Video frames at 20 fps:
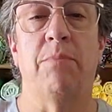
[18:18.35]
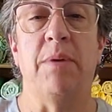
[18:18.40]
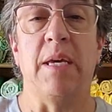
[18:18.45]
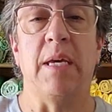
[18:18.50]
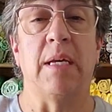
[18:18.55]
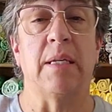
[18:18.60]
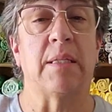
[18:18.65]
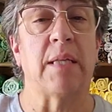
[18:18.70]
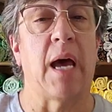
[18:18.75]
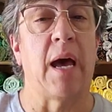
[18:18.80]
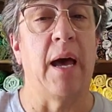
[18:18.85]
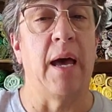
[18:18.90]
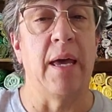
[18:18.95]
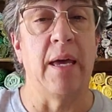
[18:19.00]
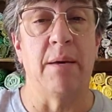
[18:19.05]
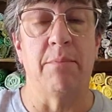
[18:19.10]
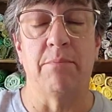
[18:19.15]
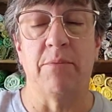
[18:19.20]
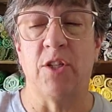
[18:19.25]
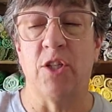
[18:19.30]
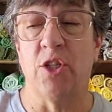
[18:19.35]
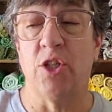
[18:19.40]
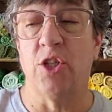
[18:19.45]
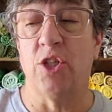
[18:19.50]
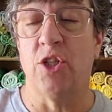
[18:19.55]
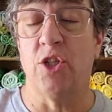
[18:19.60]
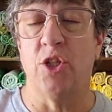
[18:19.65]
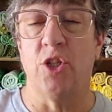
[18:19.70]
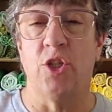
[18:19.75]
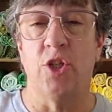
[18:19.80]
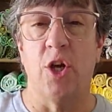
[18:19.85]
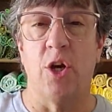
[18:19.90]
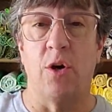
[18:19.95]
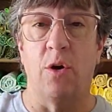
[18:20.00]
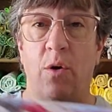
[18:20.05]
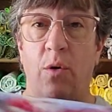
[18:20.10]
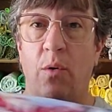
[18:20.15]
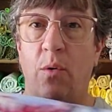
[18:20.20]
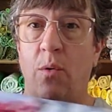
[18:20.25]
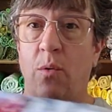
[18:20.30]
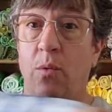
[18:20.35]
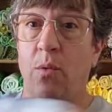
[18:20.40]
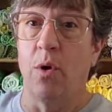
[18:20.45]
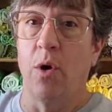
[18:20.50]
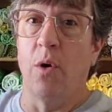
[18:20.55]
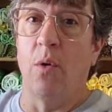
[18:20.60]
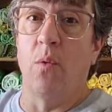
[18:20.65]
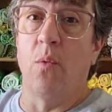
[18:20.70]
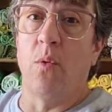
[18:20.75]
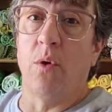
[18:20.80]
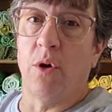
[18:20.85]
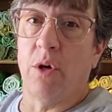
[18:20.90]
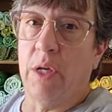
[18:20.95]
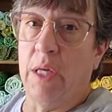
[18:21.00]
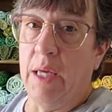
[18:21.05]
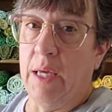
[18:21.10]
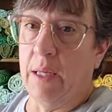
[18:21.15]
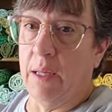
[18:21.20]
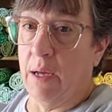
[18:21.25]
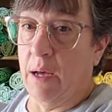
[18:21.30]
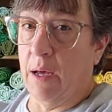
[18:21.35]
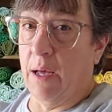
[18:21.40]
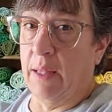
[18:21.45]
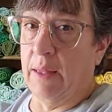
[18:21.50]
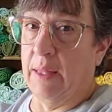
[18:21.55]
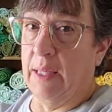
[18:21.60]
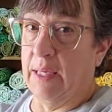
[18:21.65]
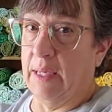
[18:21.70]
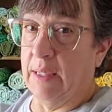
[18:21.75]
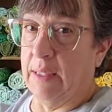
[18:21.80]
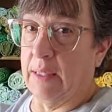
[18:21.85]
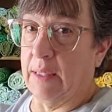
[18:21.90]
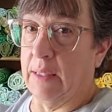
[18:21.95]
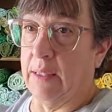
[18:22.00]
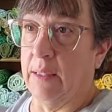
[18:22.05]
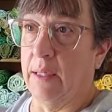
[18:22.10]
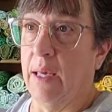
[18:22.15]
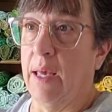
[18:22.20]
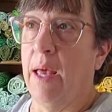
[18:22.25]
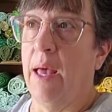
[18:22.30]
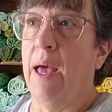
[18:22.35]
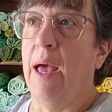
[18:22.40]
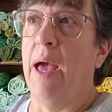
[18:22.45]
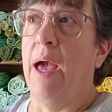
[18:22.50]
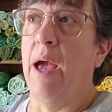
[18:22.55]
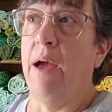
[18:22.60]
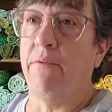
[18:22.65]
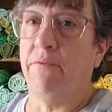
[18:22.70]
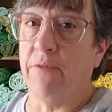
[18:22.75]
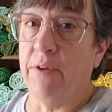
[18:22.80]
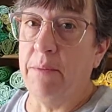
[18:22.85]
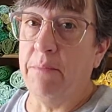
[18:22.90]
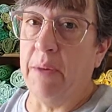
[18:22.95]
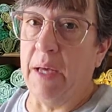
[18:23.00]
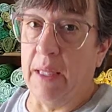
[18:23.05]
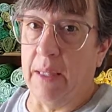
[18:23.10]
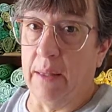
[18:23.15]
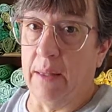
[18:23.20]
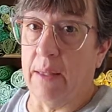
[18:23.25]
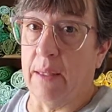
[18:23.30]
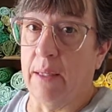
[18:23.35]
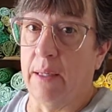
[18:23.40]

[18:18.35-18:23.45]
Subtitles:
because I am so working on this every month,